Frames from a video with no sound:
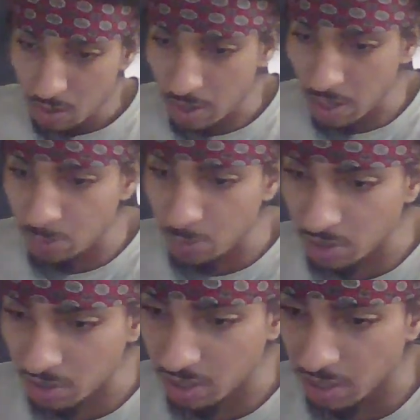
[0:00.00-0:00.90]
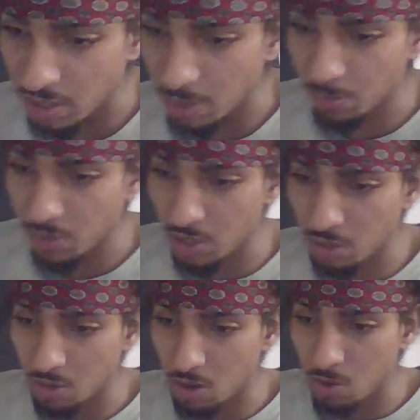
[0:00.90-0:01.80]
Naughty Music says I'm gonna
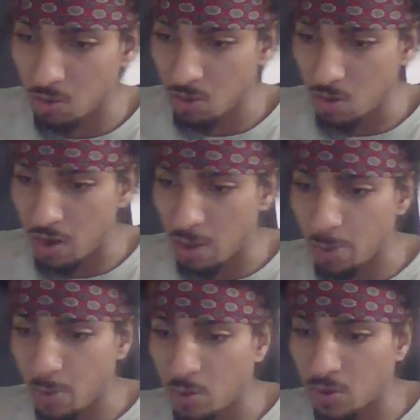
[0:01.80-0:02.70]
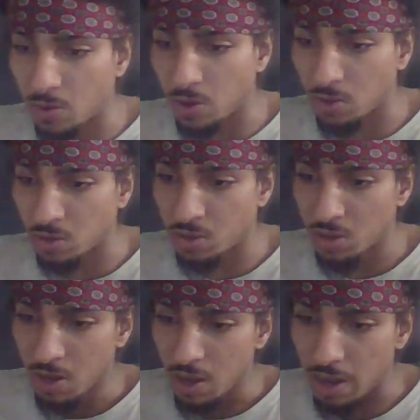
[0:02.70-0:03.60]
grow Hawaiian Baby Wood Rose.
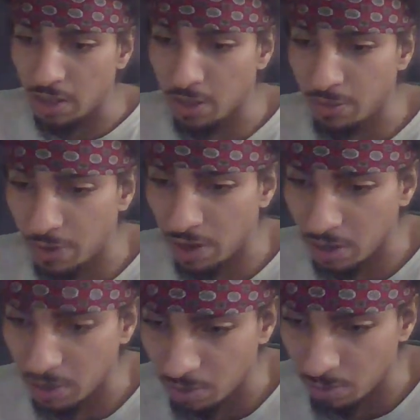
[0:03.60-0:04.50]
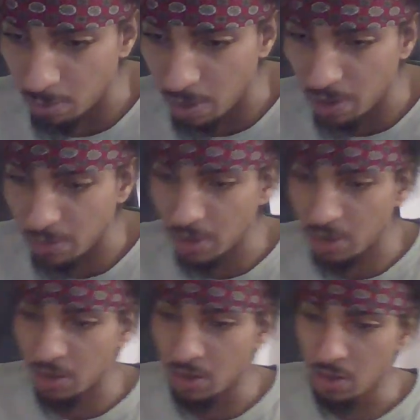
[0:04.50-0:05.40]
I live on
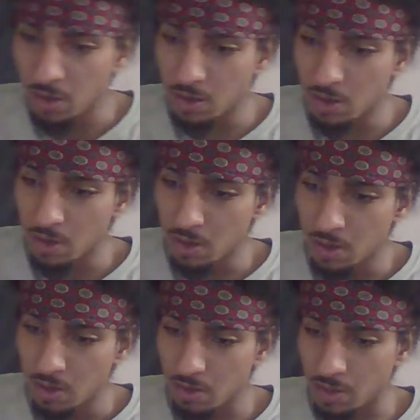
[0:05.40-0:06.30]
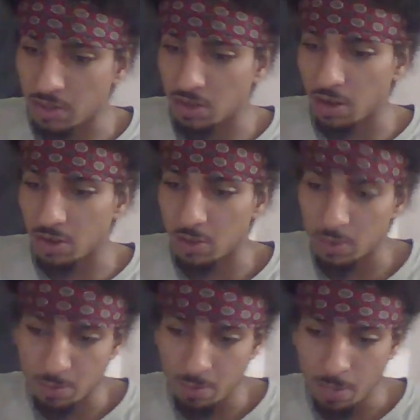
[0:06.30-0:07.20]
Maui. That's
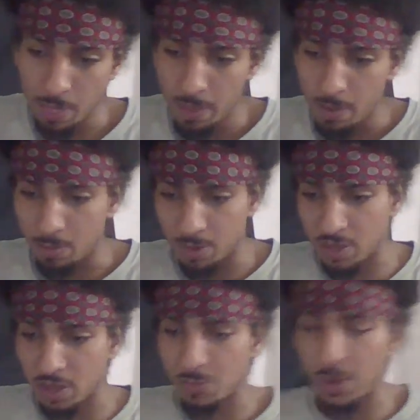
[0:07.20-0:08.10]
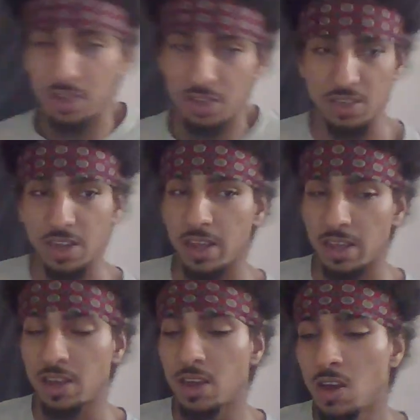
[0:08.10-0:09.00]
awesome. Because I was about to
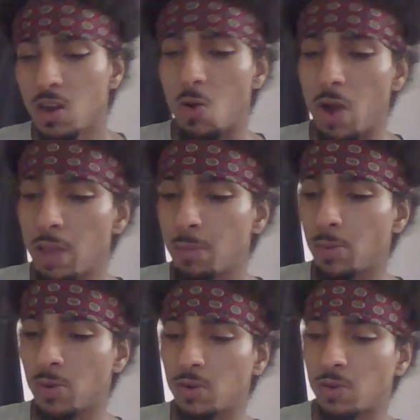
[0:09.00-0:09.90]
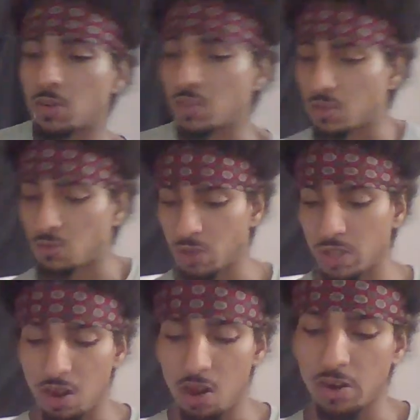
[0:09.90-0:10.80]
say, Hawaiian Baby Wood Rose is
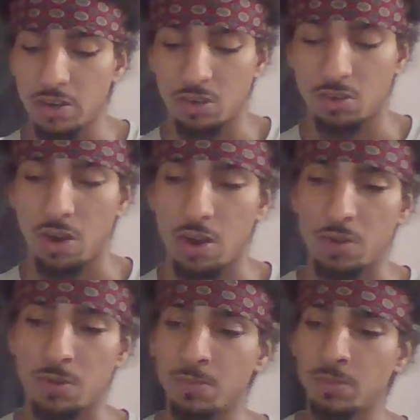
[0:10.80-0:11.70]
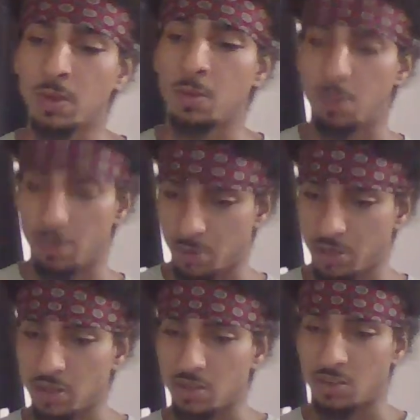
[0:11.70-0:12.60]
really hard to grow, but
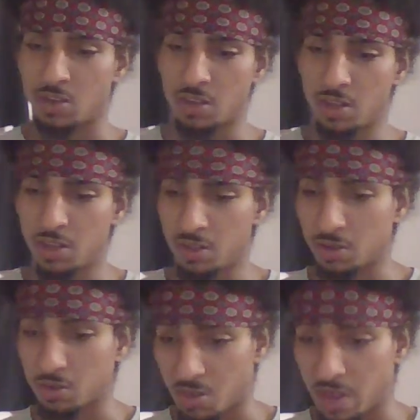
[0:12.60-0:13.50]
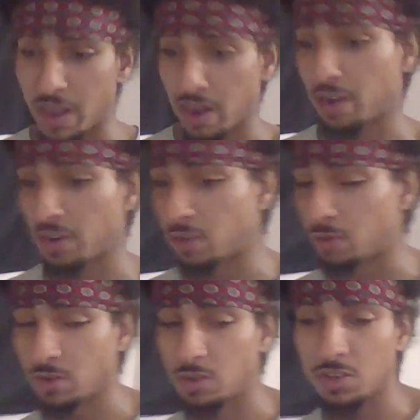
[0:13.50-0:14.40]
because you're there,
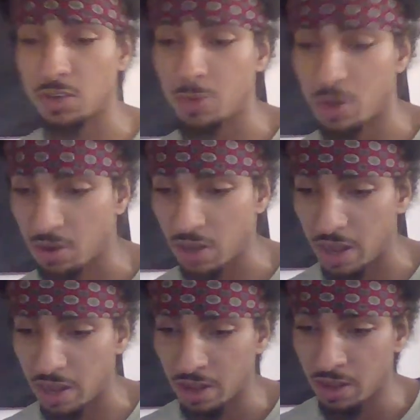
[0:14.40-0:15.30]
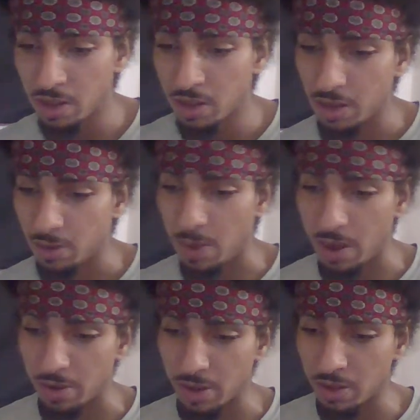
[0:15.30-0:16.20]
you should be okay in
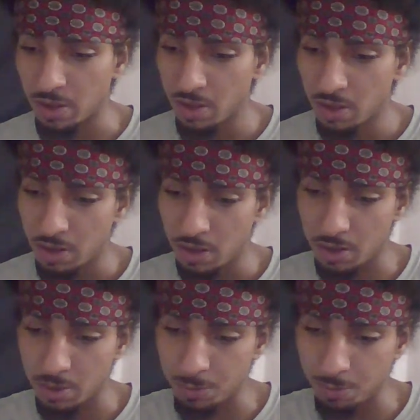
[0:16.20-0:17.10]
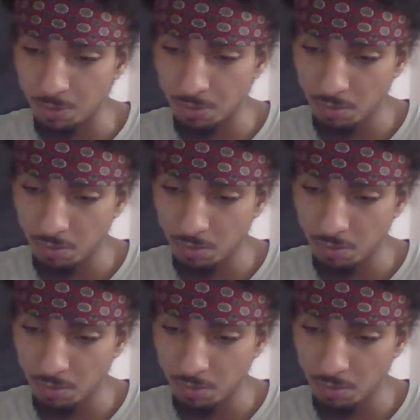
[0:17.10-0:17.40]
Maui. Um,